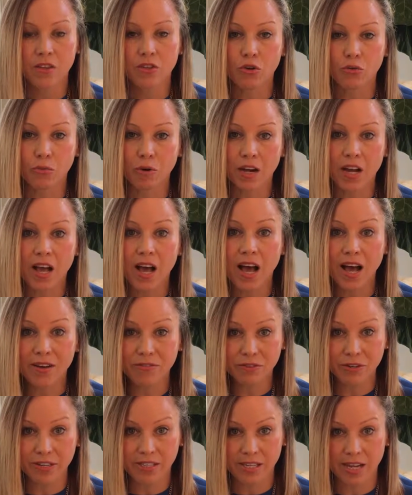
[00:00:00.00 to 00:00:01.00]
The
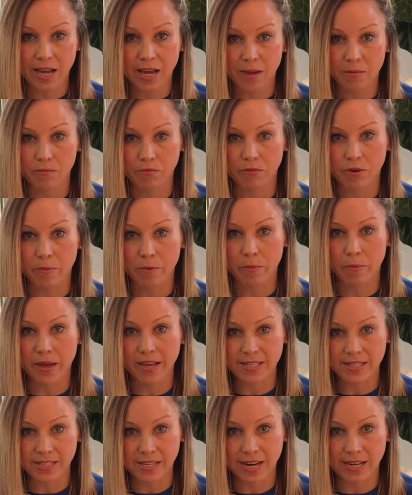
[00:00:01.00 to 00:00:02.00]
recovery time from a
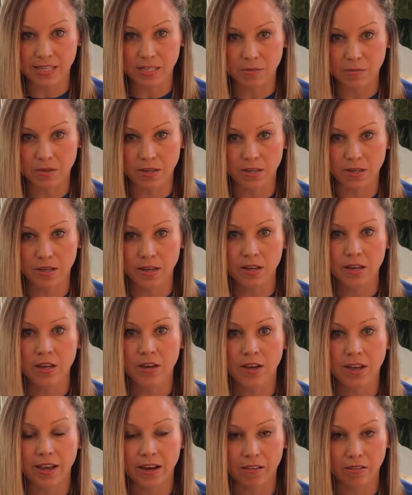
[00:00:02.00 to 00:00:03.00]
mastectomy
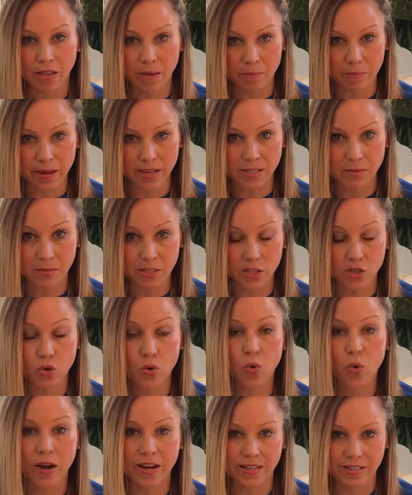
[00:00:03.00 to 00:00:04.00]
and a lumpectomy is
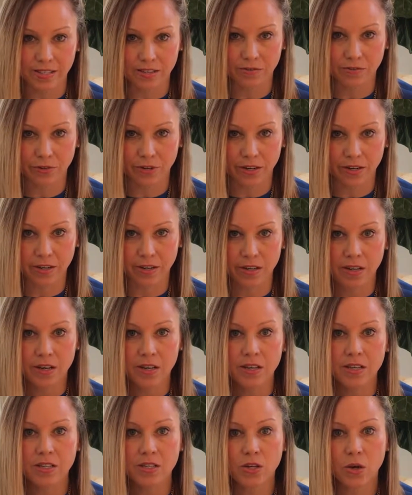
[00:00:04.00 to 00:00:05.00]
quite different.
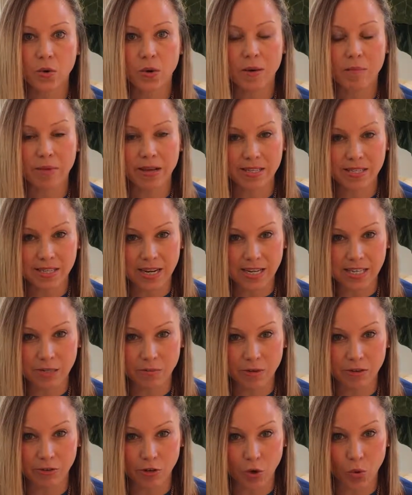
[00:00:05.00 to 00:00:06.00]
So a
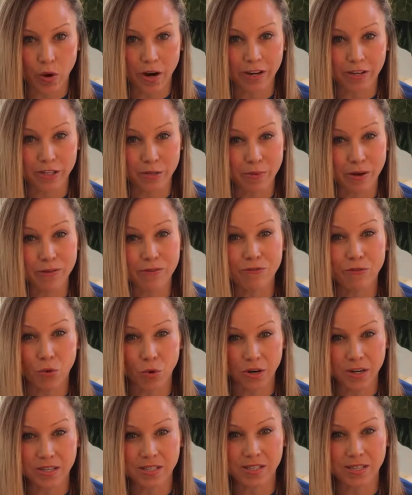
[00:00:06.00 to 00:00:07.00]
mastectomy requires about 4
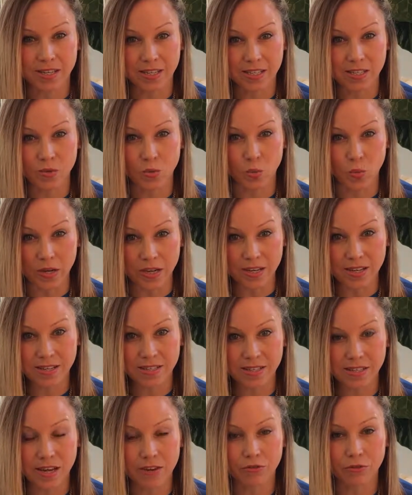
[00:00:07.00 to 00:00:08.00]
to 6
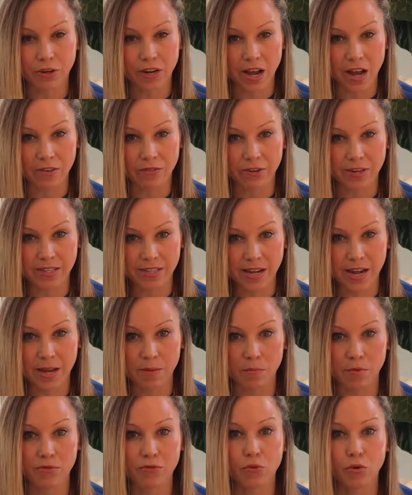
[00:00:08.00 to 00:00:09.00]
weeks of recovery time
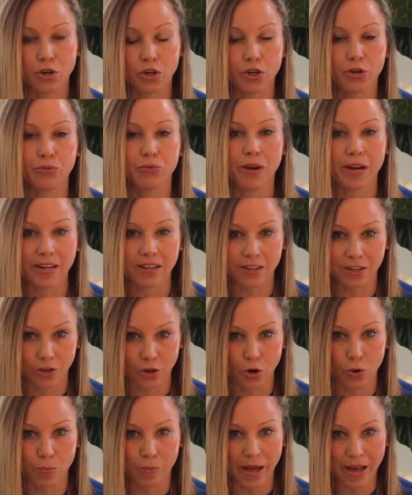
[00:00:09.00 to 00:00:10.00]
before you're ready to
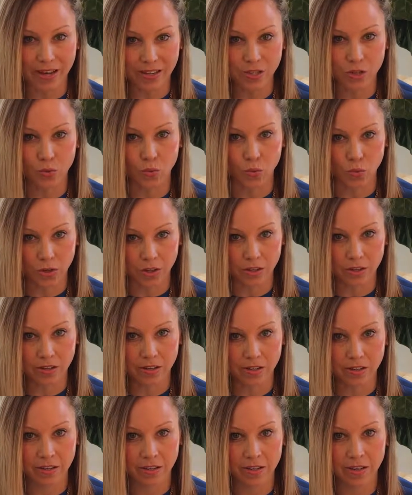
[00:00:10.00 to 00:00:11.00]
go back to work.
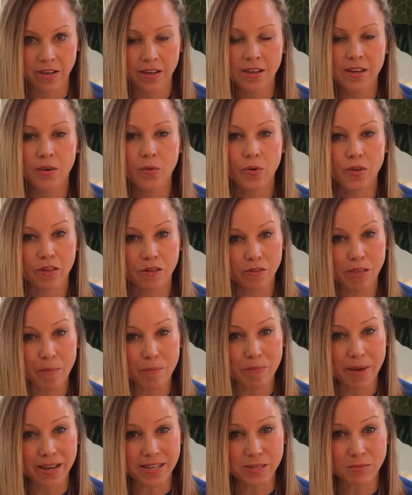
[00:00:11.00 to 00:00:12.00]
With a
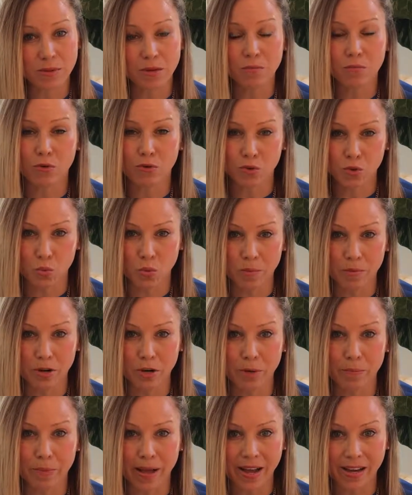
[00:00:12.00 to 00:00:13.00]
lumpectomy, most women
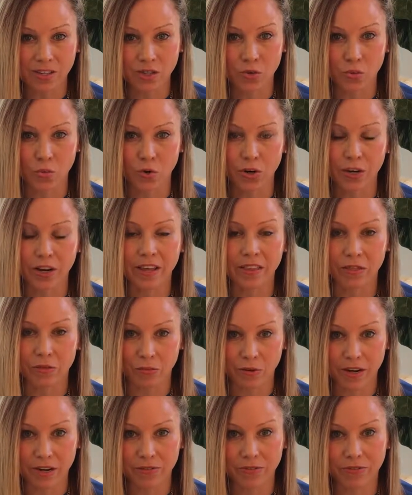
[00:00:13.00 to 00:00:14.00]
are back to work in
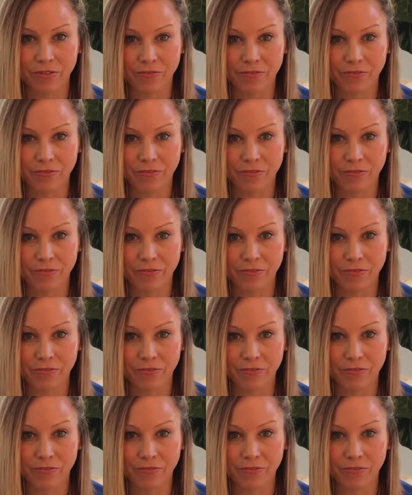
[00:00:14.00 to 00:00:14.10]
3 to